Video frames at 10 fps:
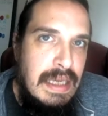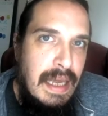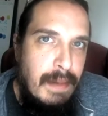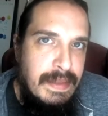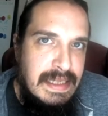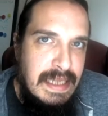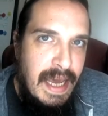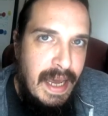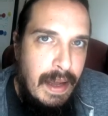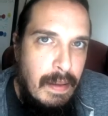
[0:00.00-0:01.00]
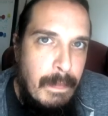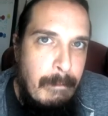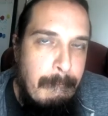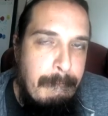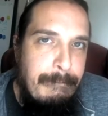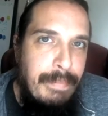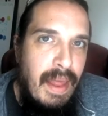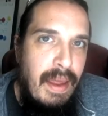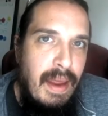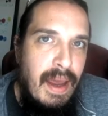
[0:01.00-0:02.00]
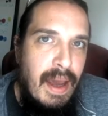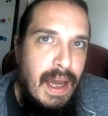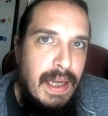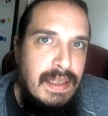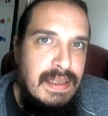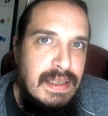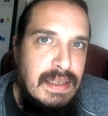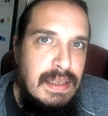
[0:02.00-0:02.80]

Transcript: to get upset. And